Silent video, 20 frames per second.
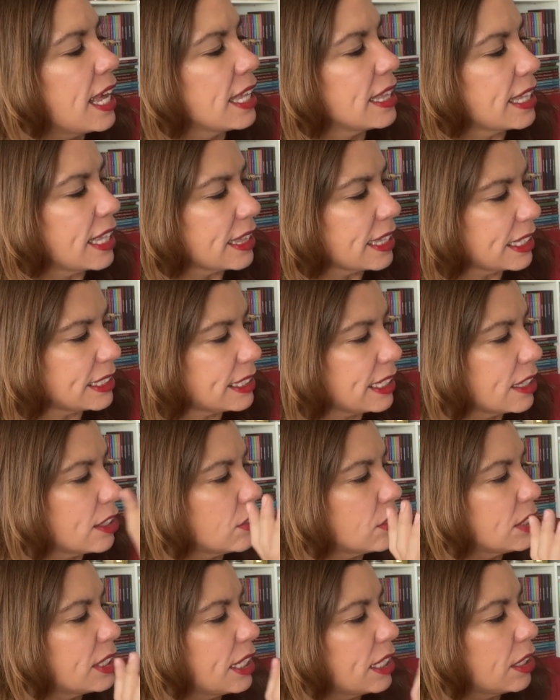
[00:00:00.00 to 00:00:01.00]
that they did
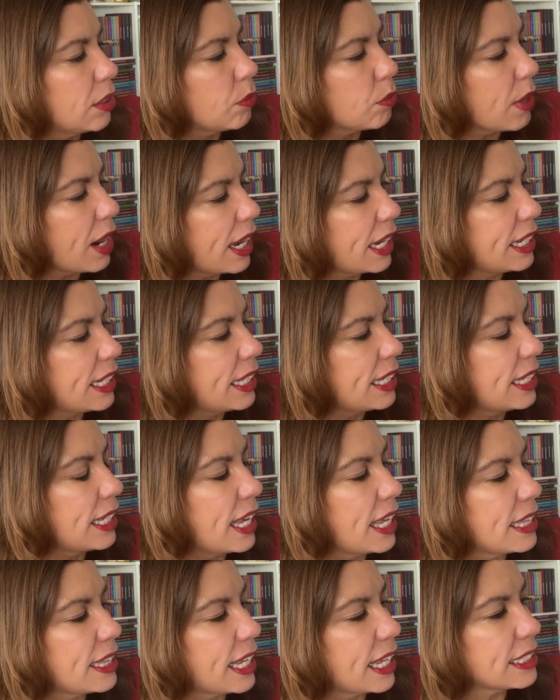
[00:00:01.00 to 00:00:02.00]
their daily writing,
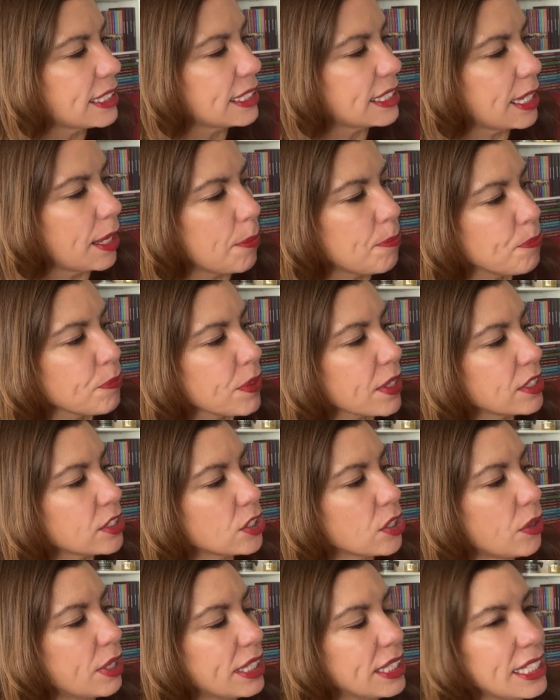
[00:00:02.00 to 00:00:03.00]
and that's it.
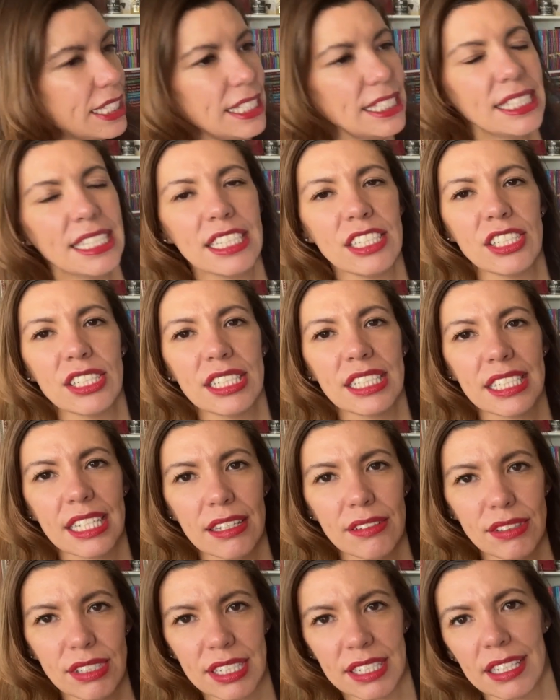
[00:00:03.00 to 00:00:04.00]
So at least it just
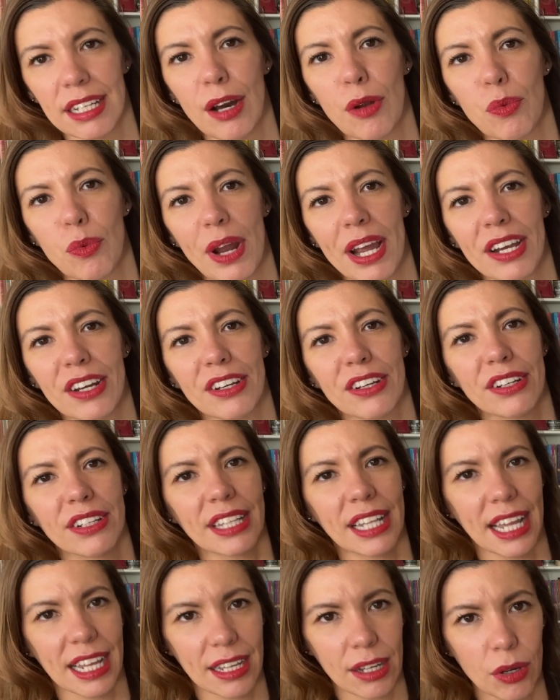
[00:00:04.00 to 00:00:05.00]
gives a record
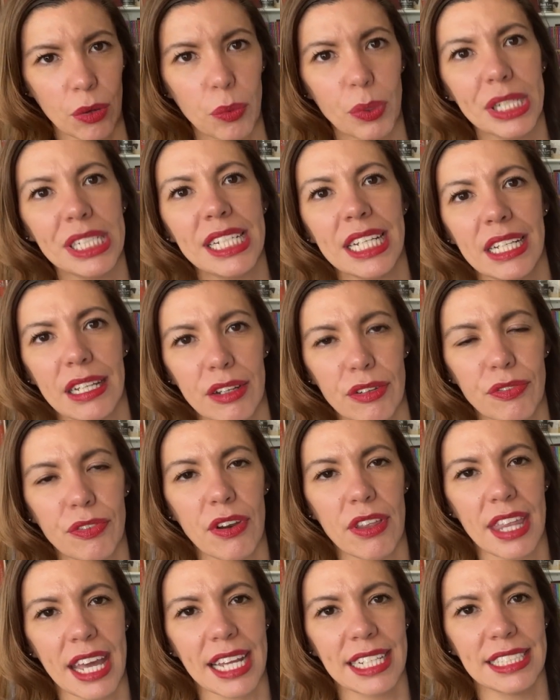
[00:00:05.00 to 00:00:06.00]
like we did it
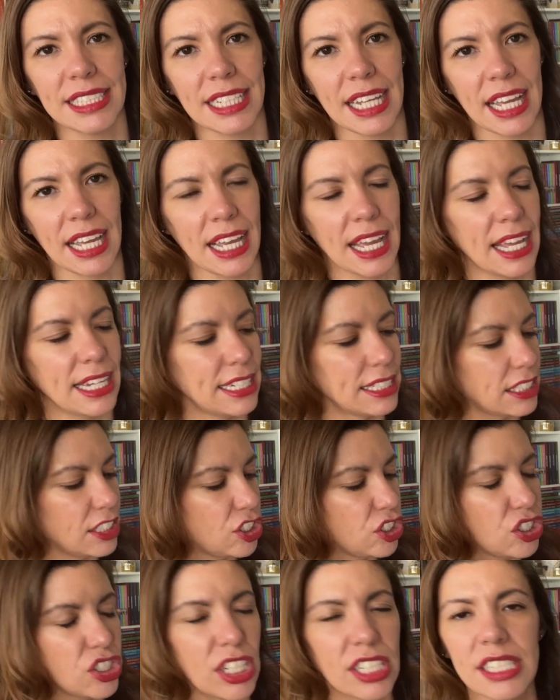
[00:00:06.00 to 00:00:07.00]
for that day, and
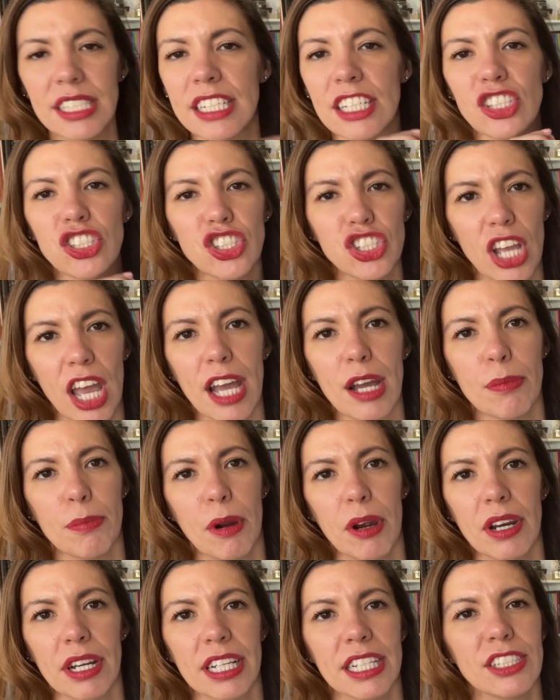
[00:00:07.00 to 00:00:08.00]
it's just a check
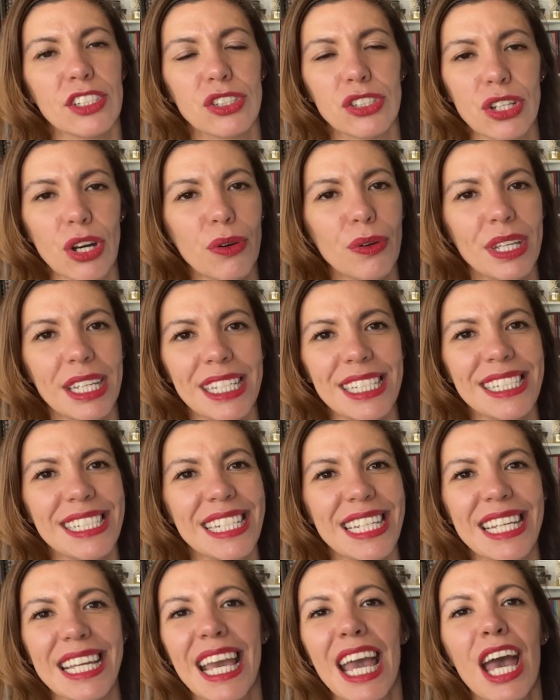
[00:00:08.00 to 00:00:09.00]
mark. It's so
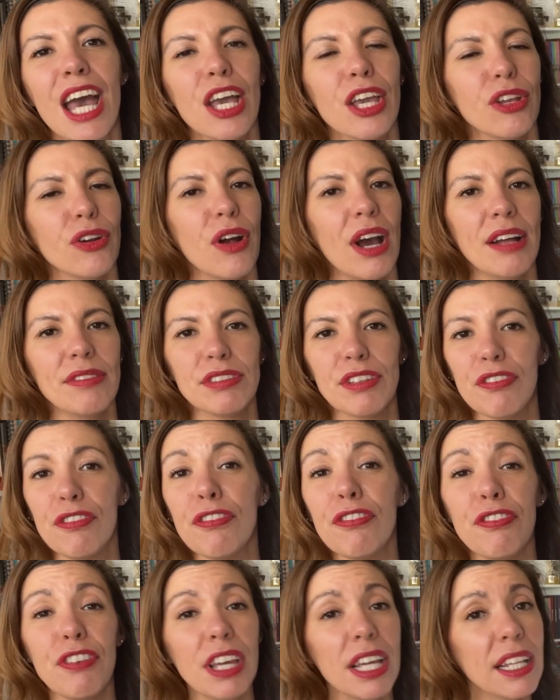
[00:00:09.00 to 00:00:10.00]
easy. You don't have to
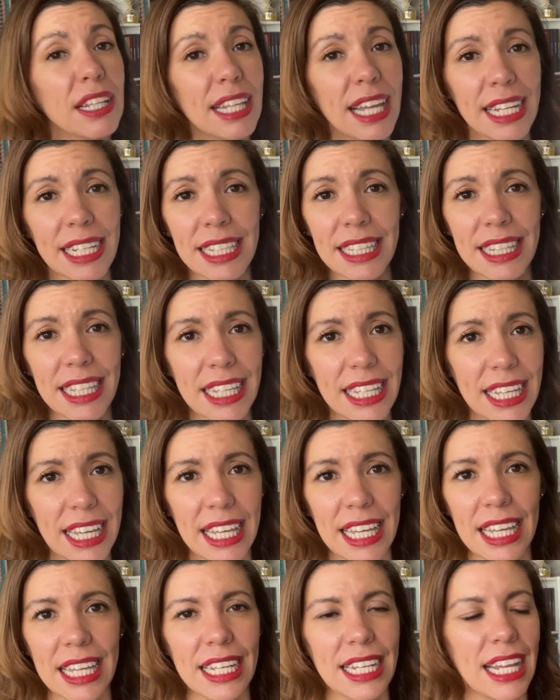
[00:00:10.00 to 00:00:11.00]
fill anything
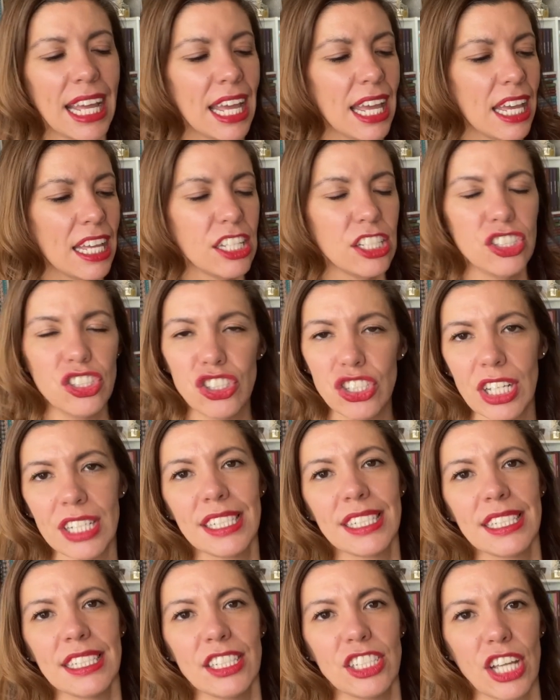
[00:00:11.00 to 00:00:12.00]
in,
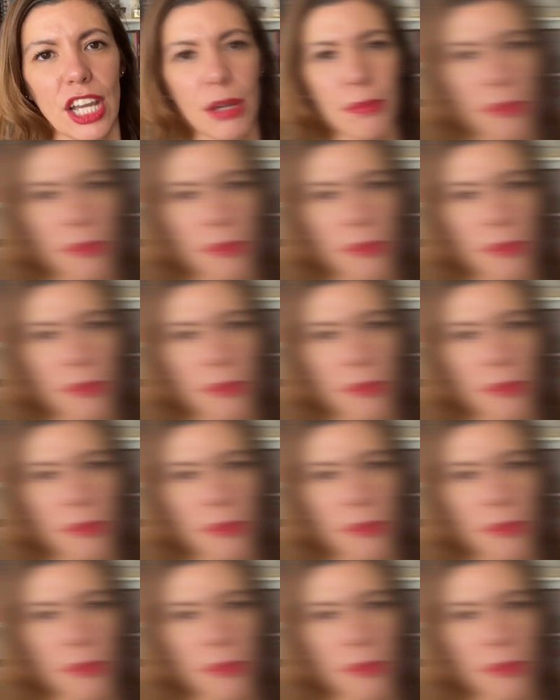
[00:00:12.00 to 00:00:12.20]
just a check